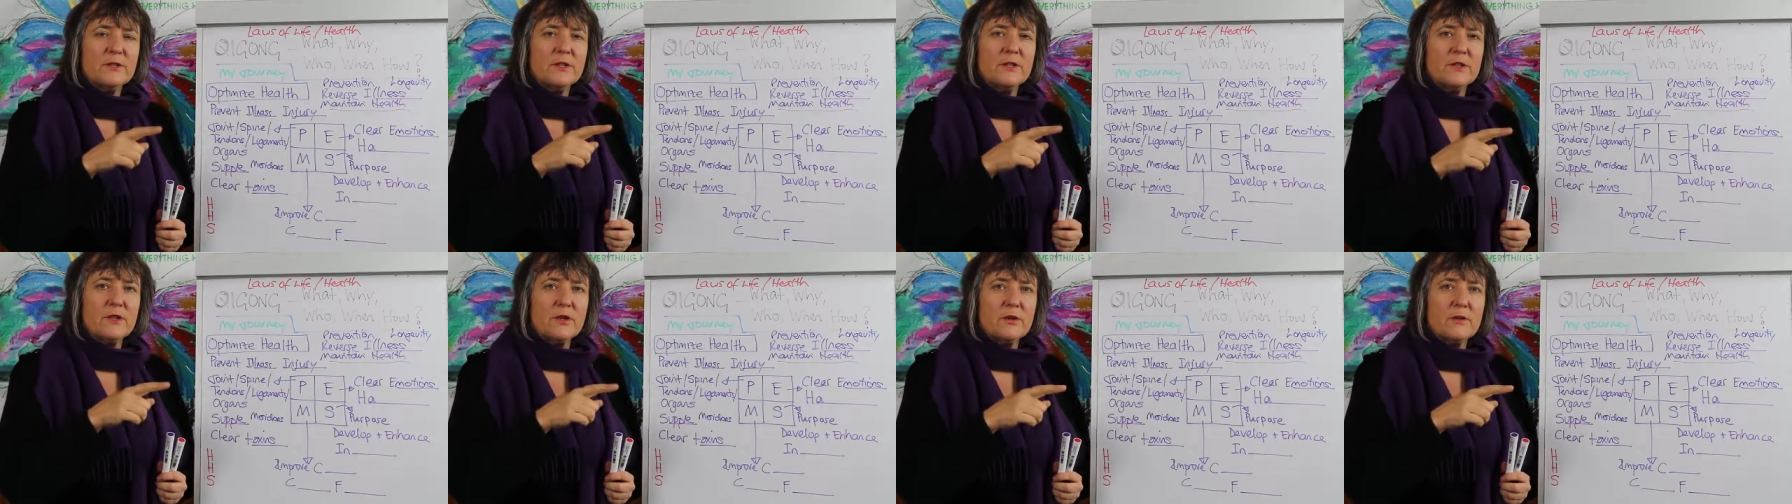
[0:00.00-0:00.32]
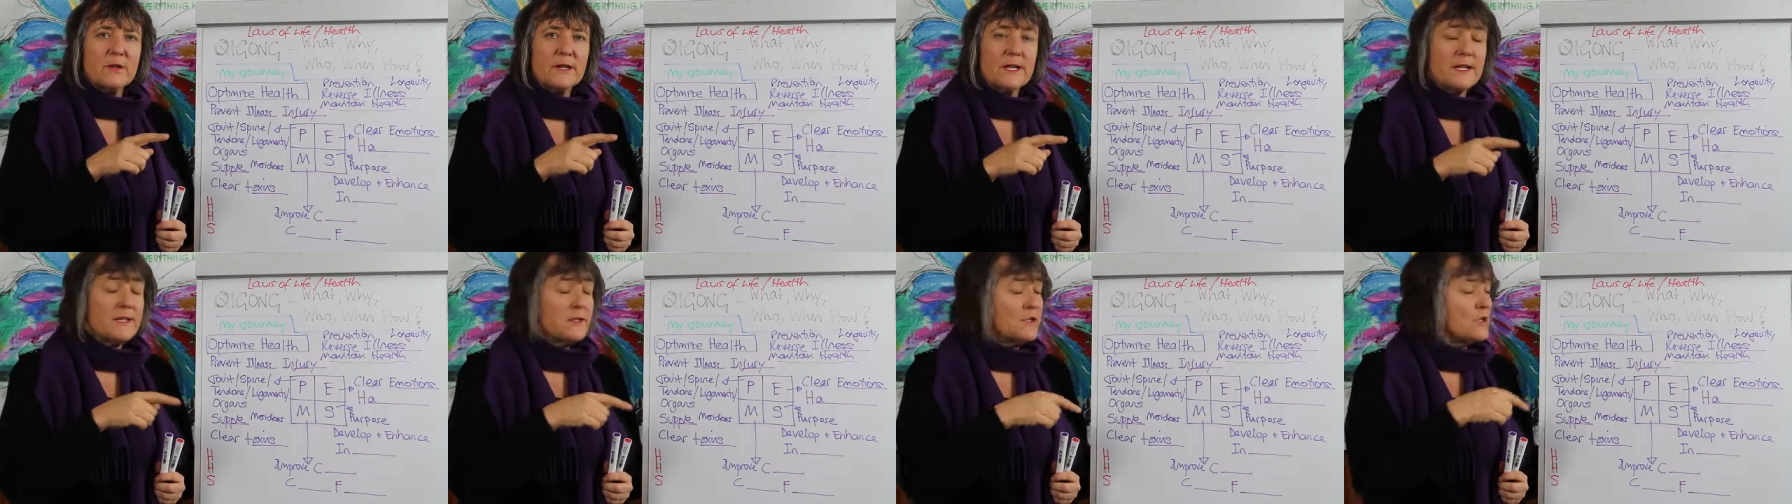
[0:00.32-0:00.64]
you know,
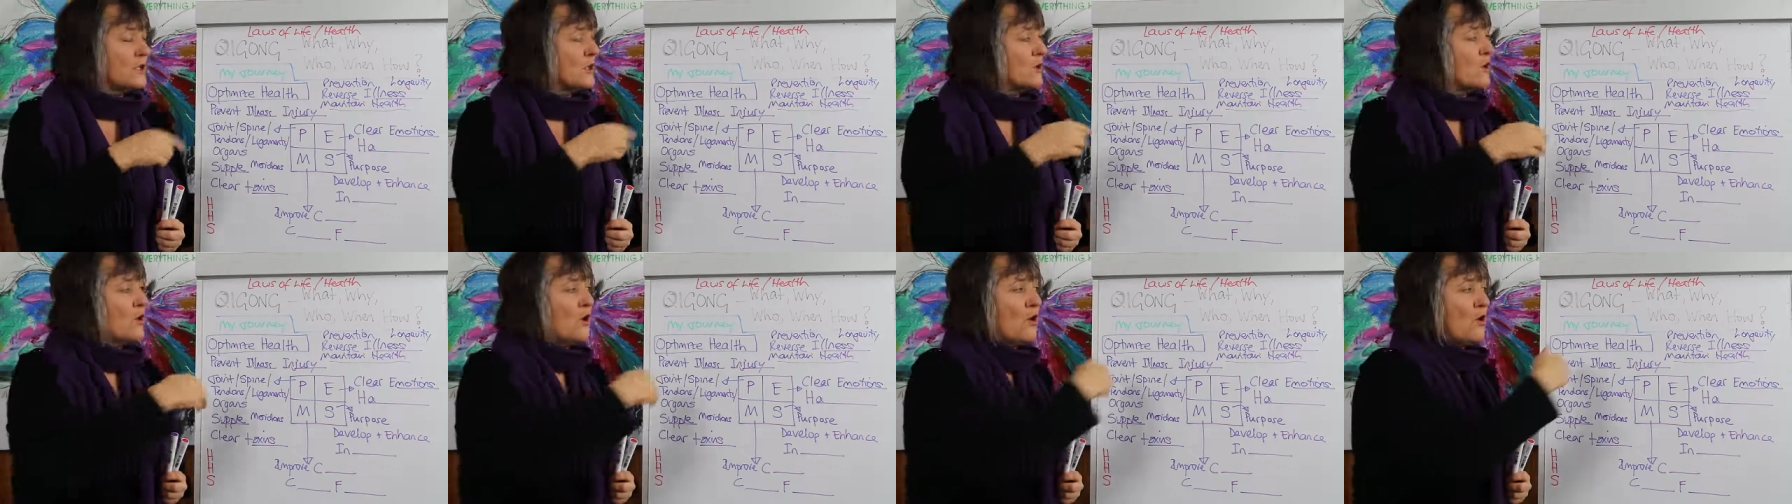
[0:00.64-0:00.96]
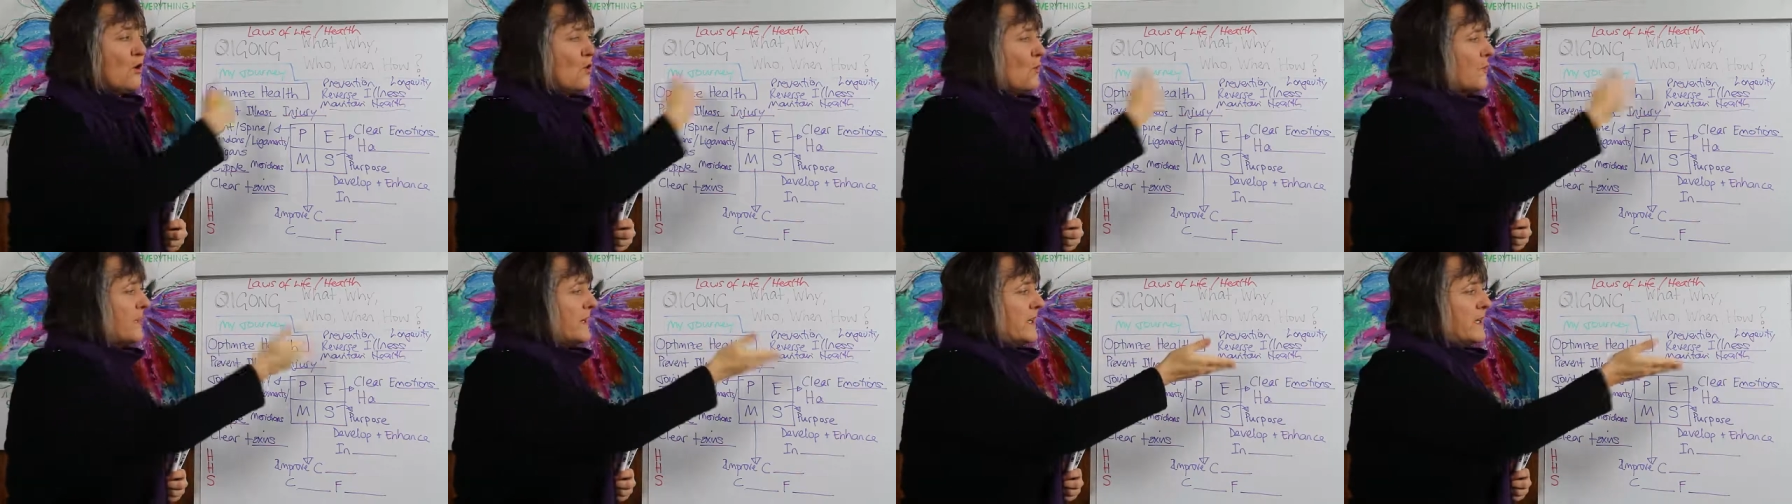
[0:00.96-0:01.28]
and in
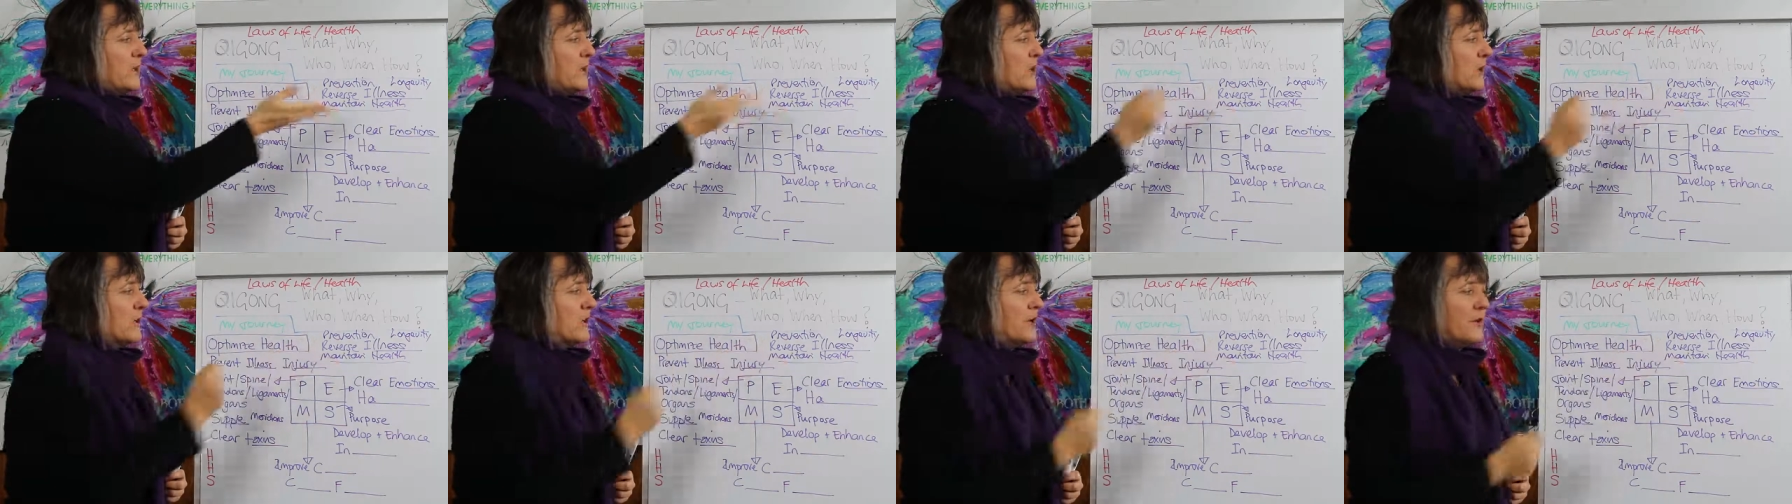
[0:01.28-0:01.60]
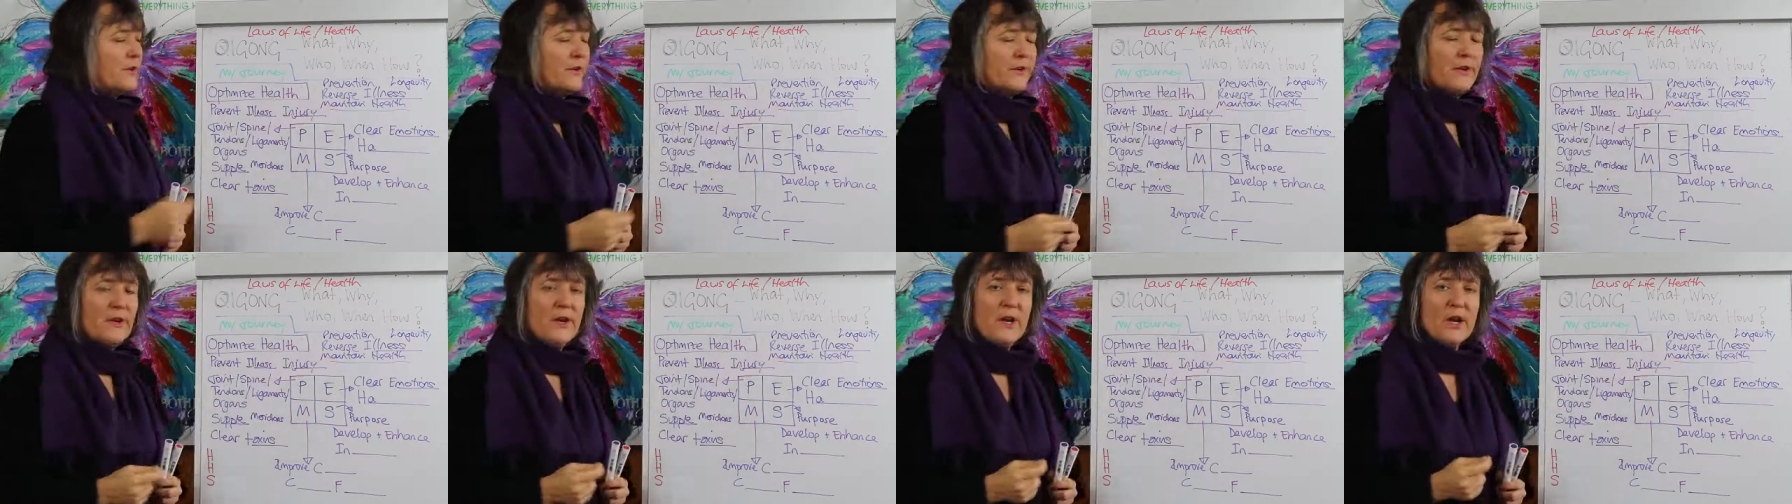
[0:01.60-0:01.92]
qigong we
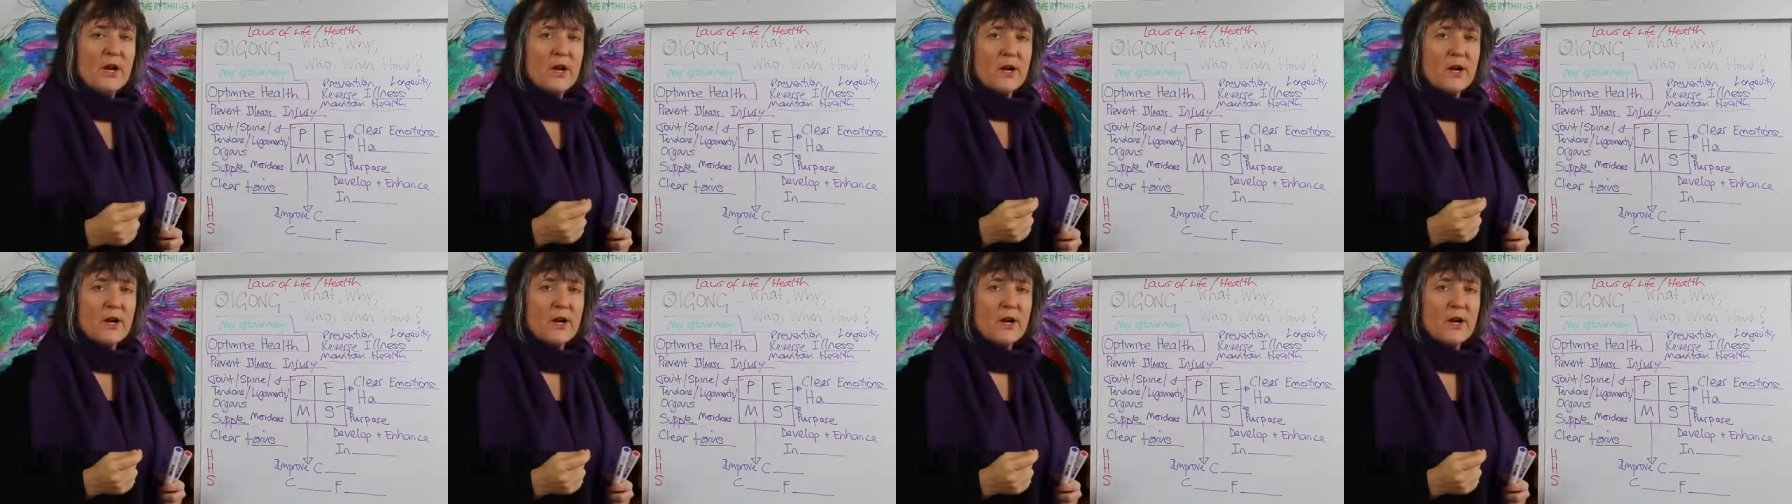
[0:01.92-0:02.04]
learn,